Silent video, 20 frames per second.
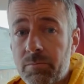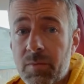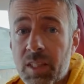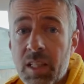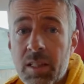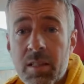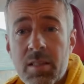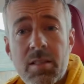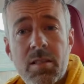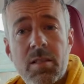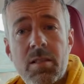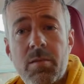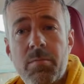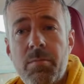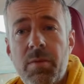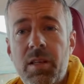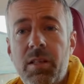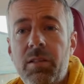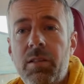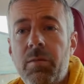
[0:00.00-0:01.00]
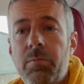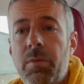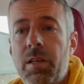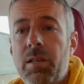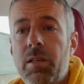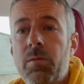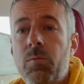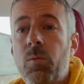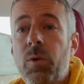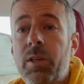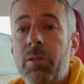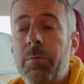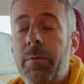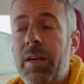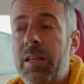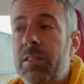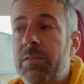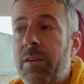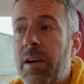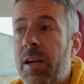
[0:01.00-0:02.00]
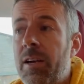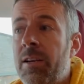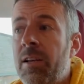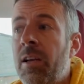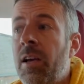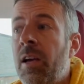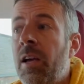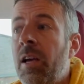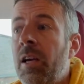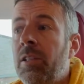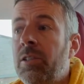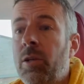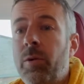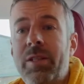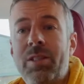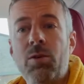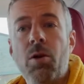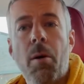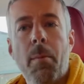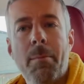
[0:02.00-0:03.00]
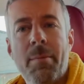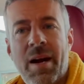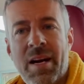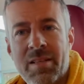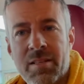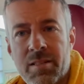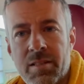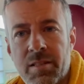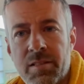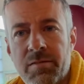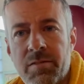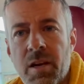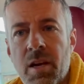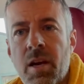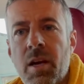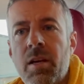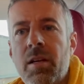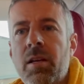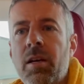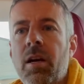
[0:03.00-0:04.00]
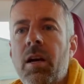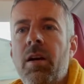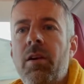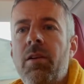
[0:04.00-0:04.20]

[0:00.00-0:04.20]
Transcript: This is the medium wheelbase van, so it's not massive. You know,